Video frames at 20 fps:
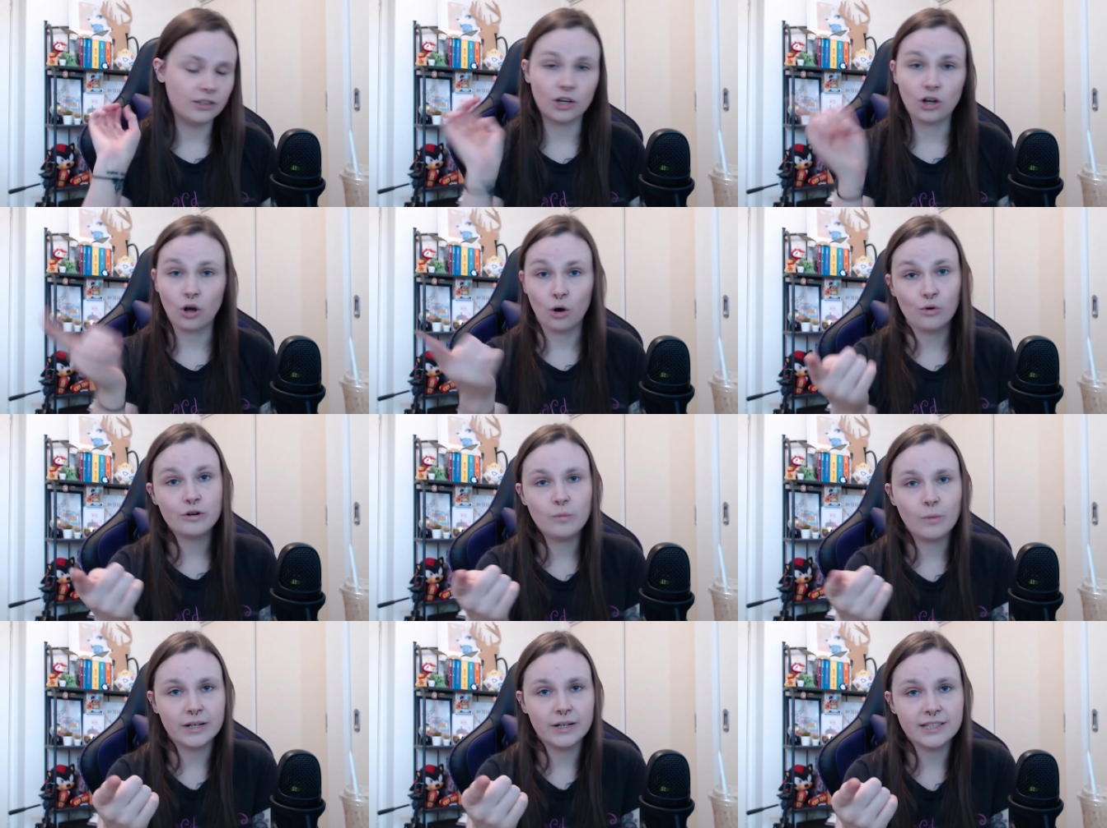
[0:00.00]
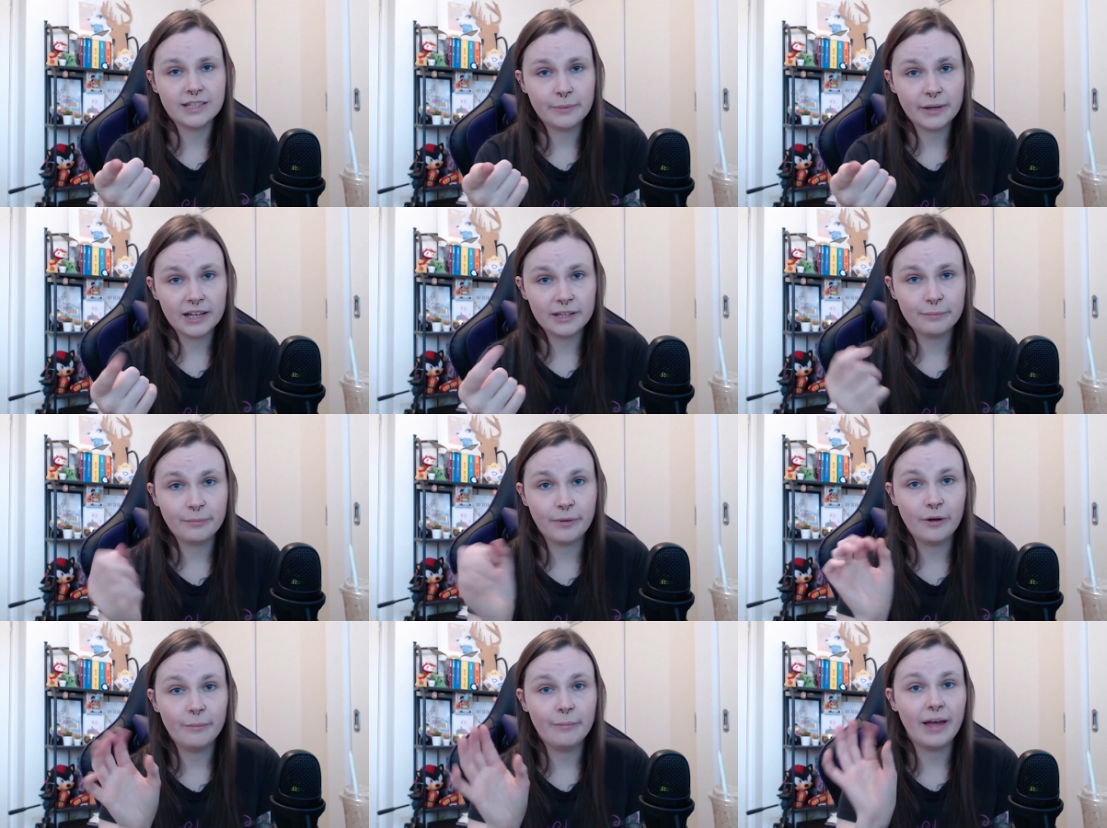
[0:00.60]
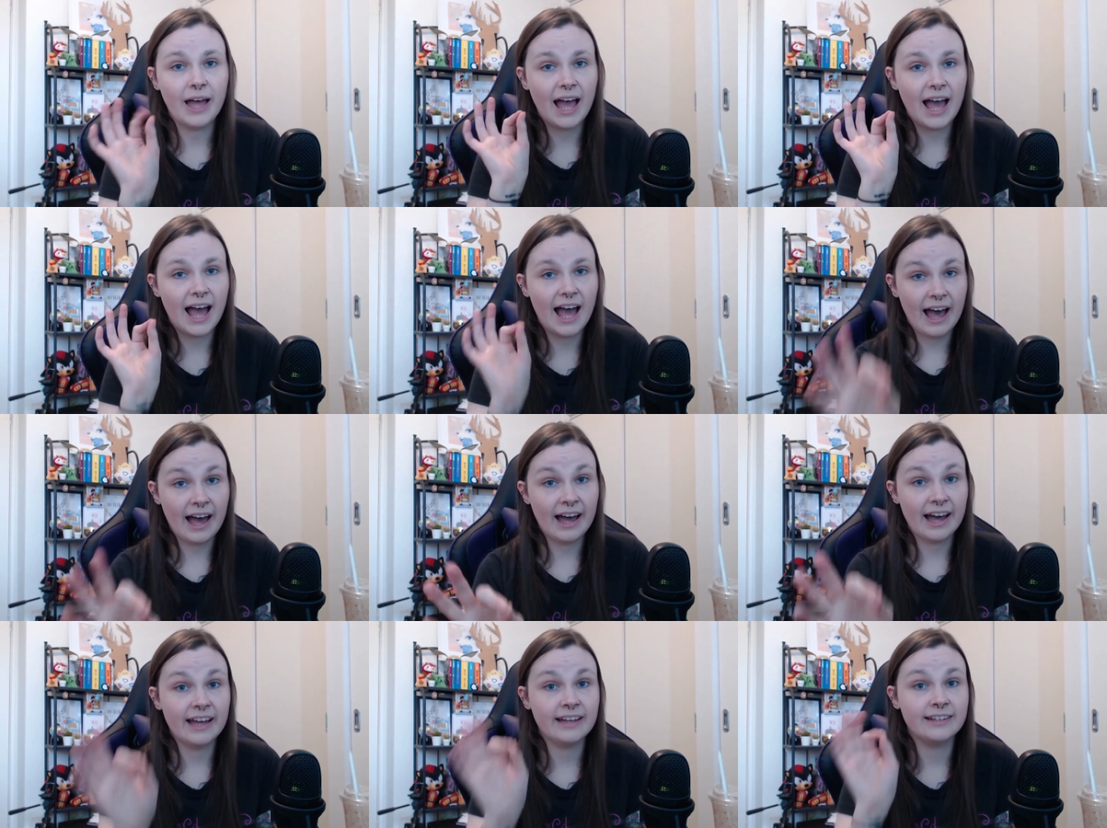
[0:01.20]
Golden Wonder Bath Bomb
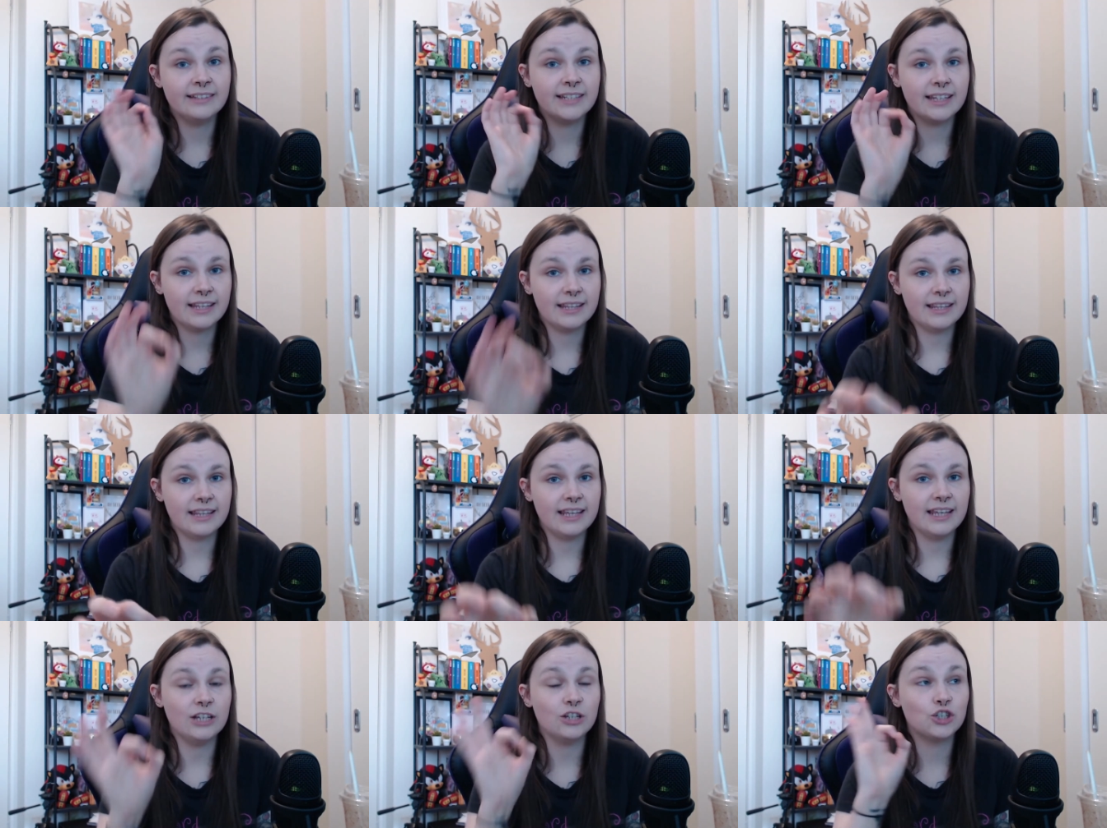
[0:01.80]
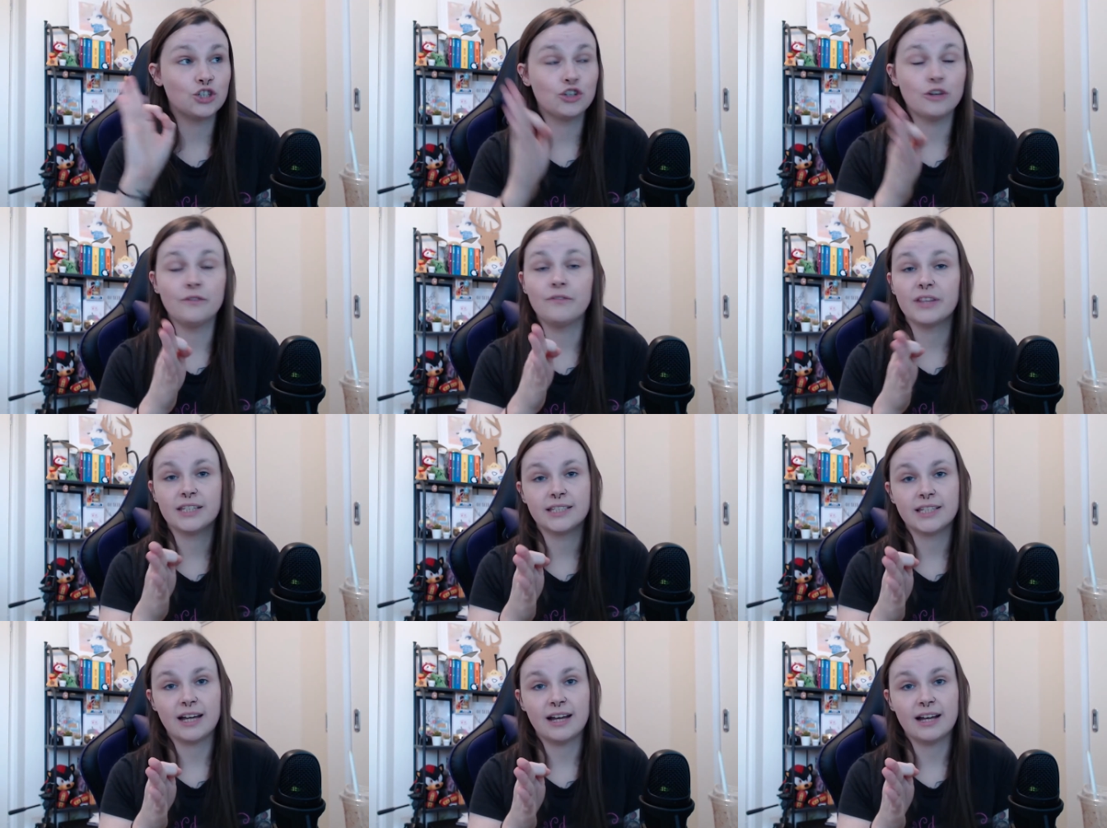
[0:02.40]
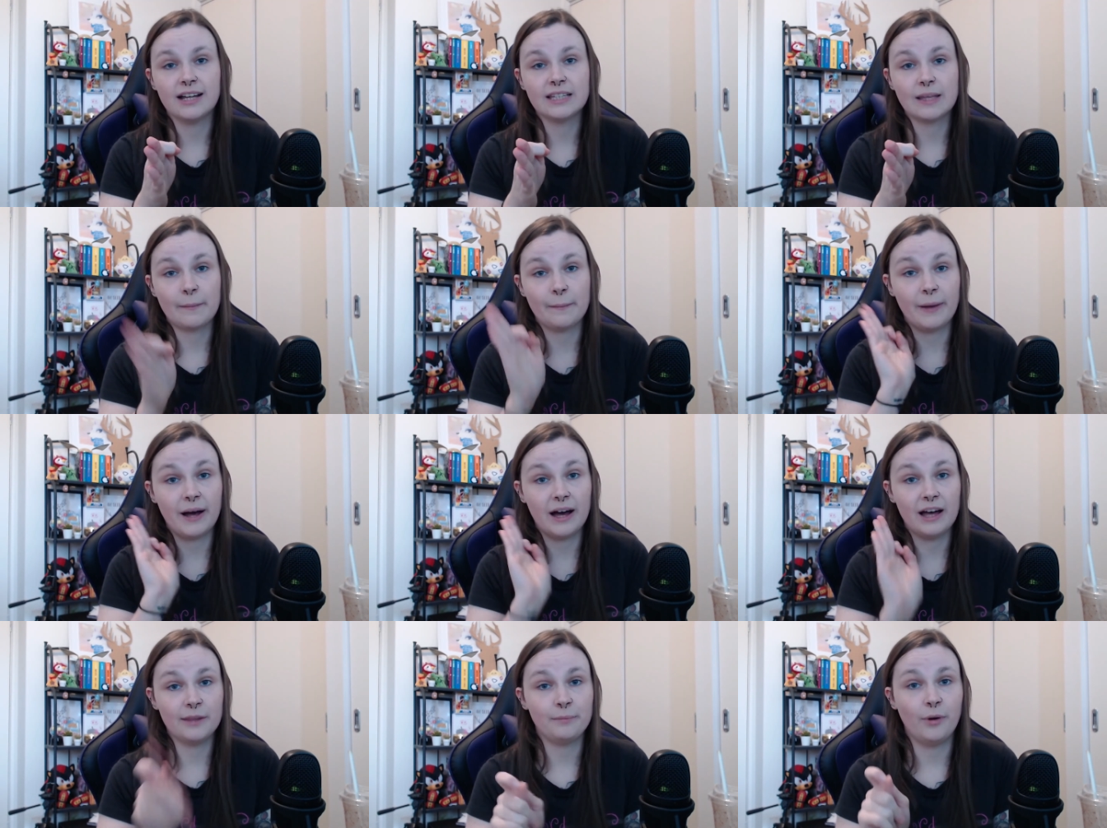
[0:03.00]
and the Shoot for the Stars
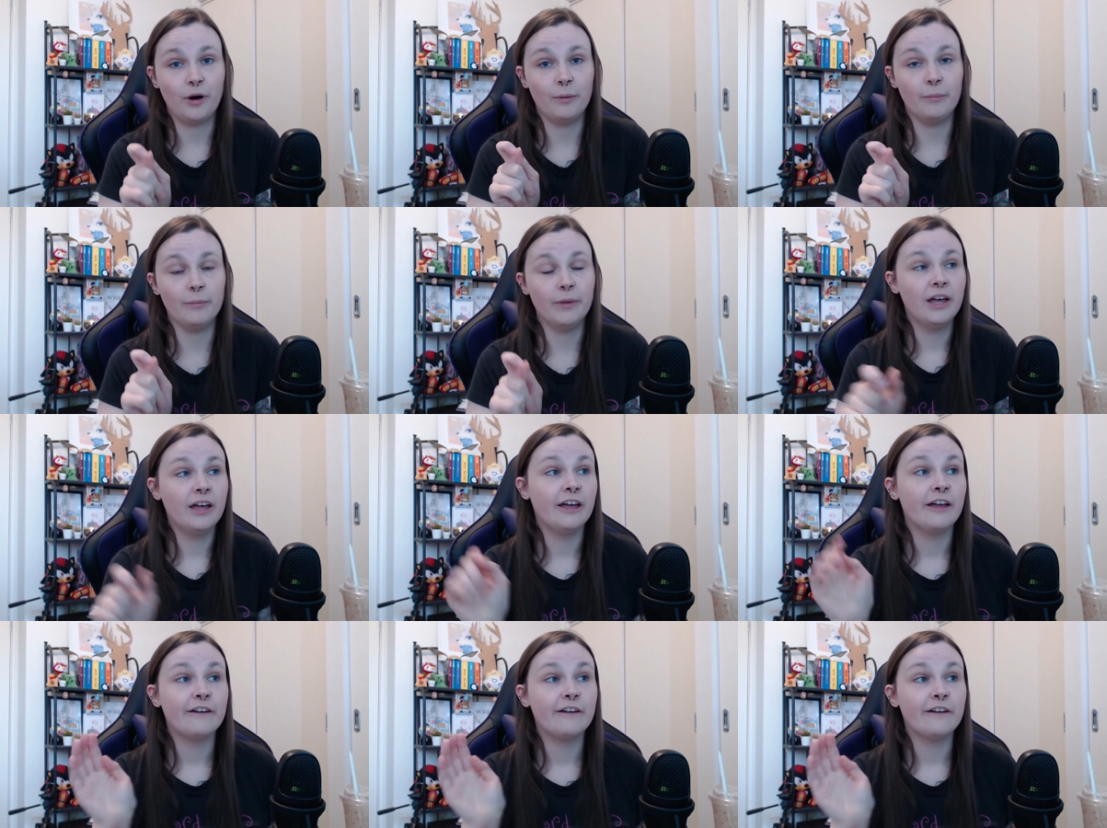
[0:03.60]
Bath Bomb